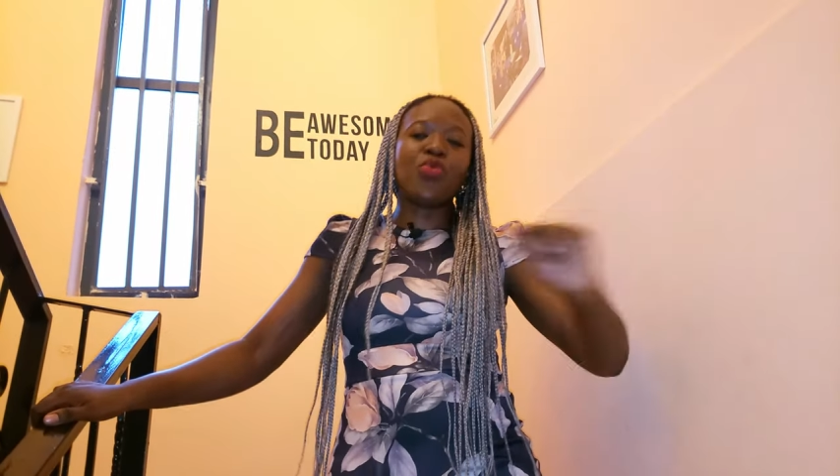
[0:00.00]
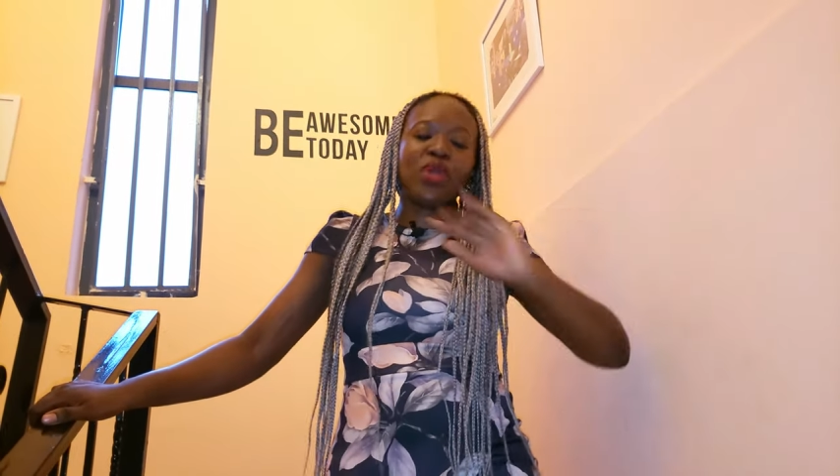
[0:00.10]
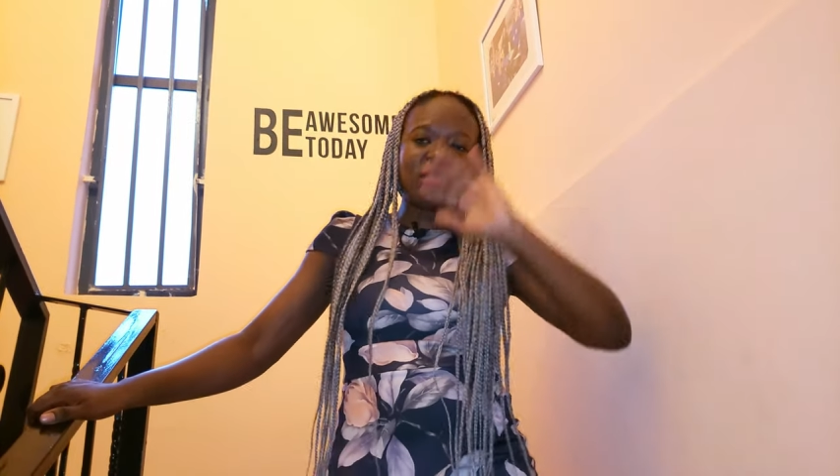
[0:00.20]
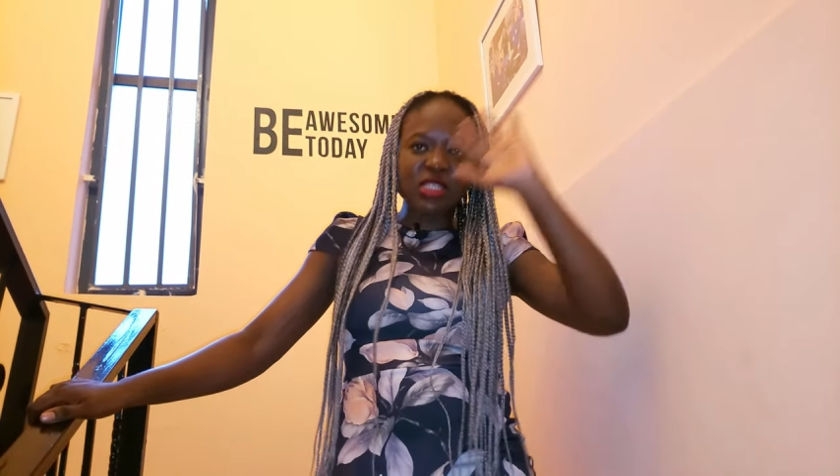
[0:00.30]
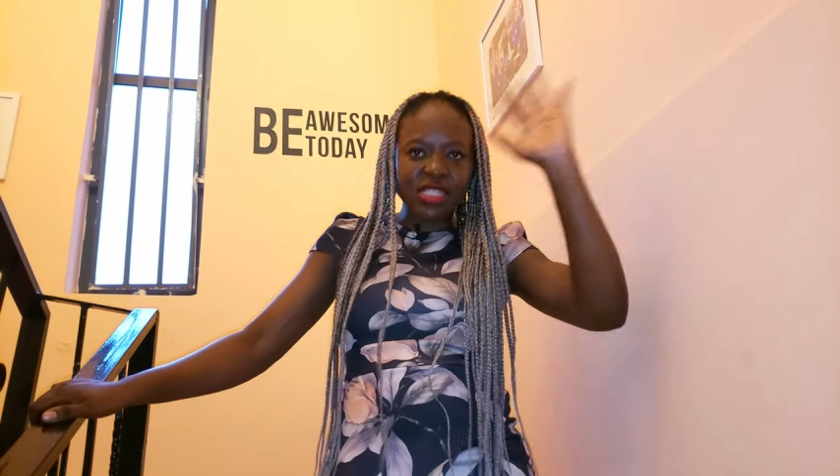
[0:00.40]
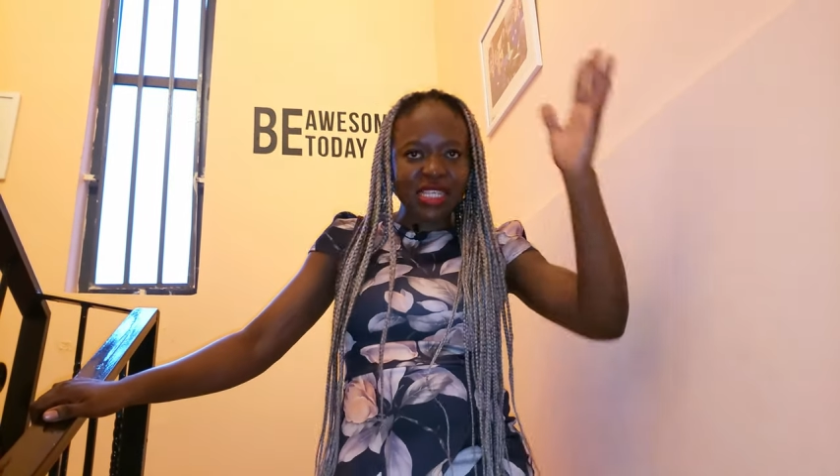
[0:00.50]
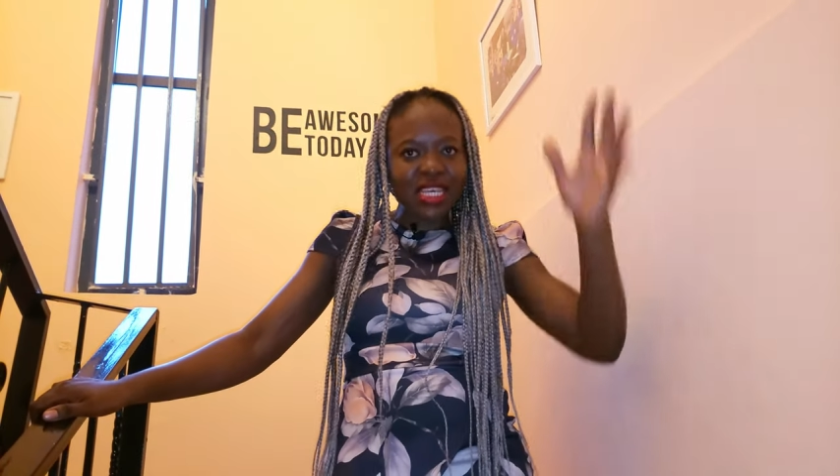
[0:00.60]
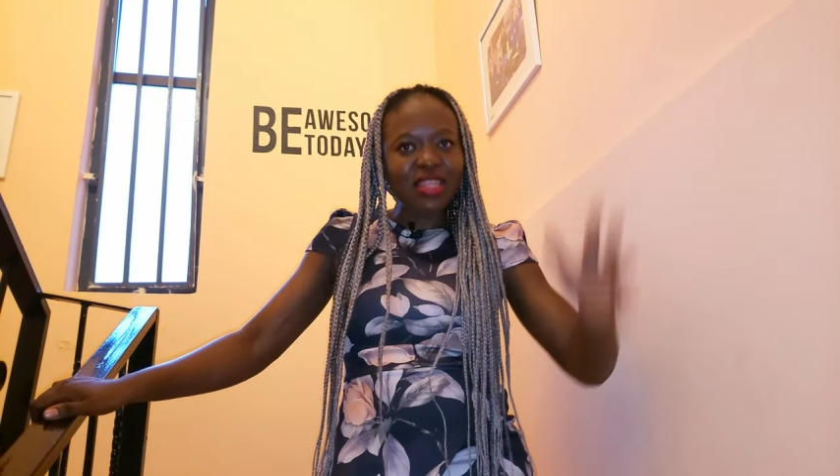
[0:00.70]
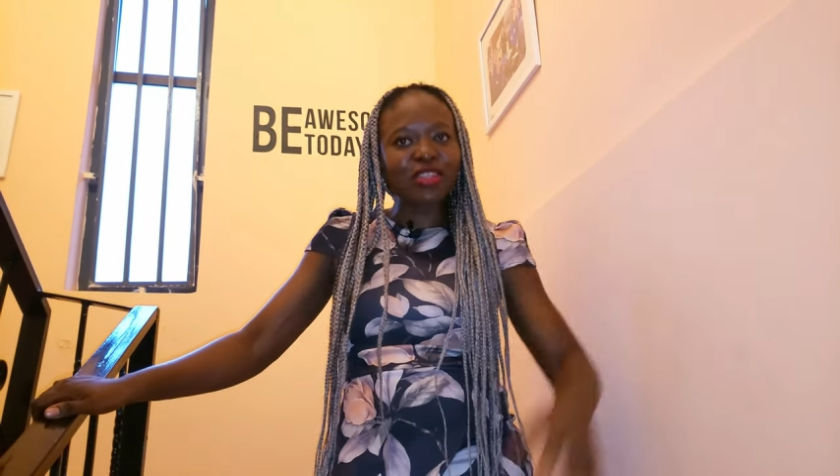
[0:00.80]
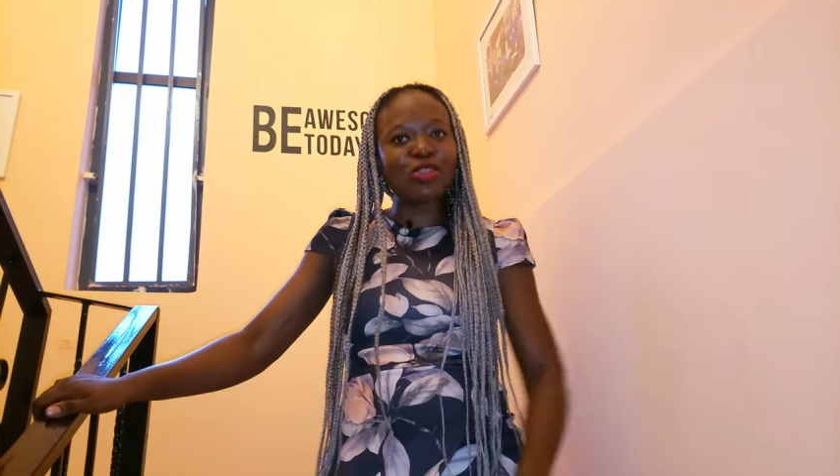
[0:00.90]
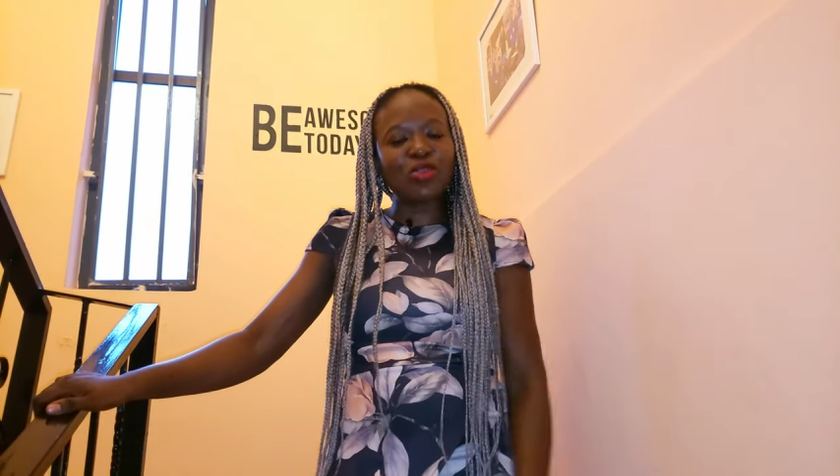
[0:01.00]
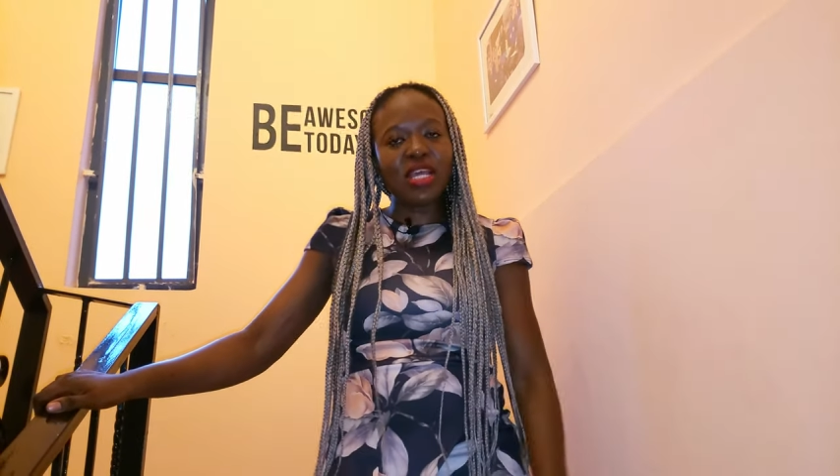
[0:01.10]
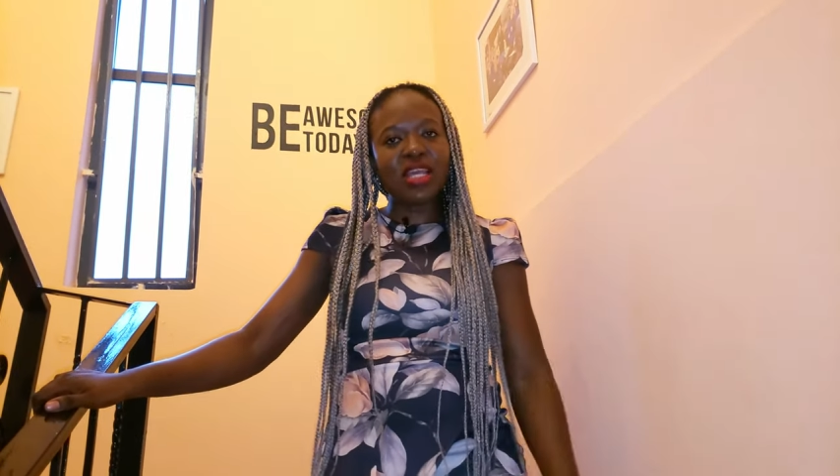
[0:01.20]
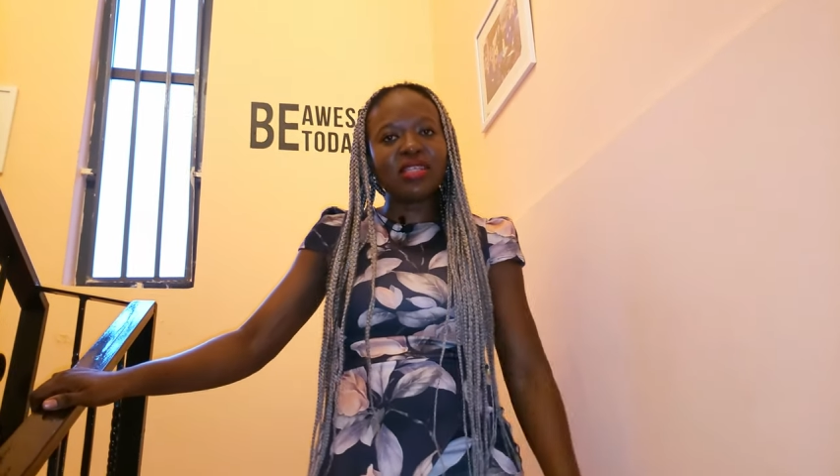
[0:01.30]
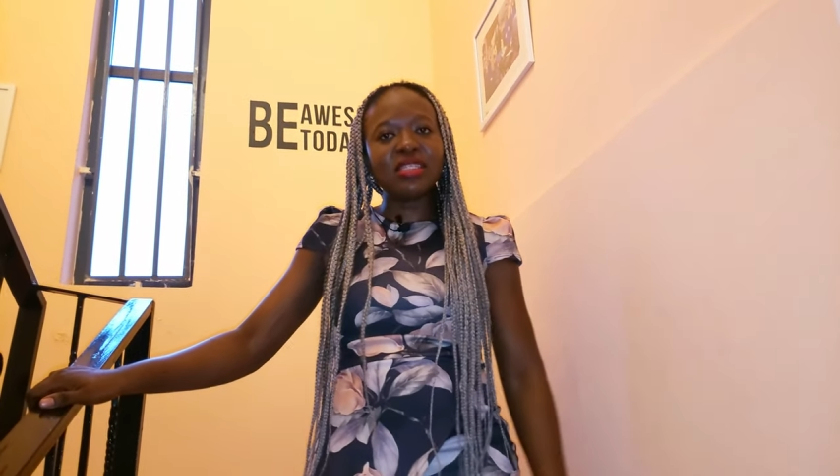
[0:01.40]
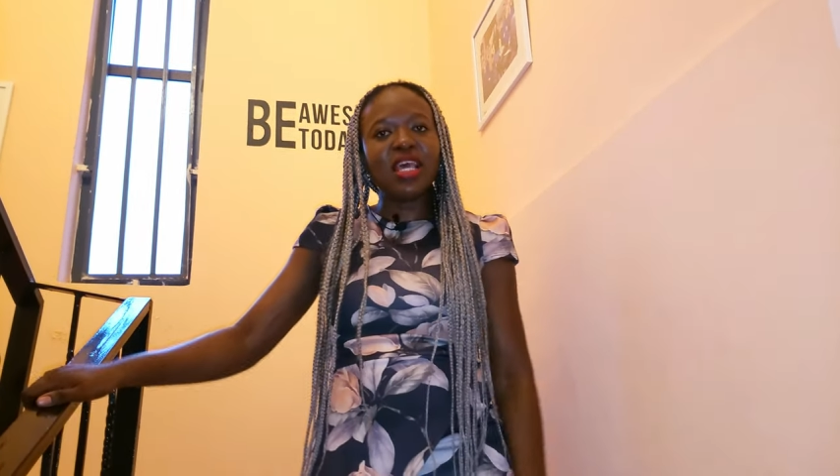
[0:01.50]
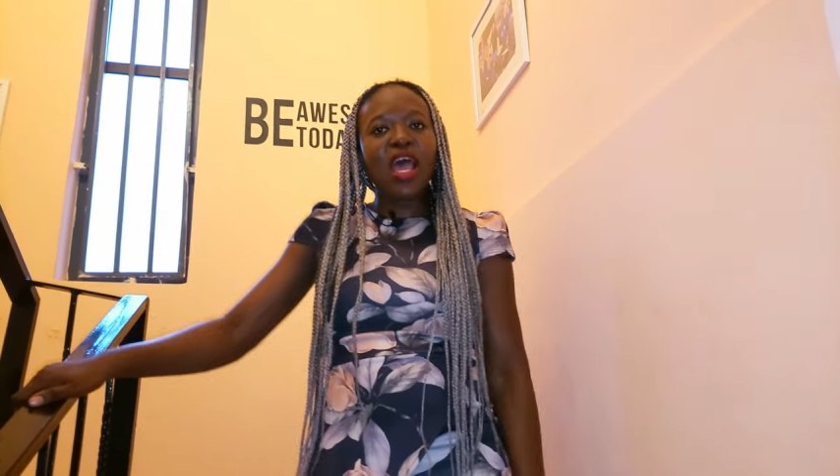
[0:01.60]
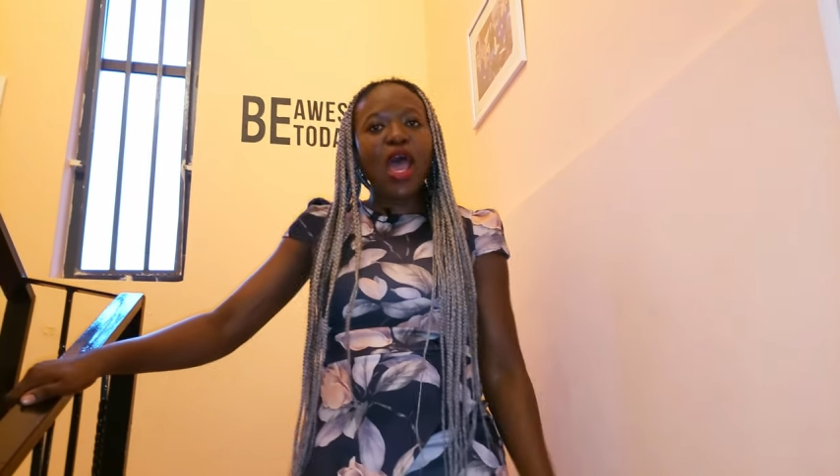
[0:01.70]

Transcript: we went to see the students,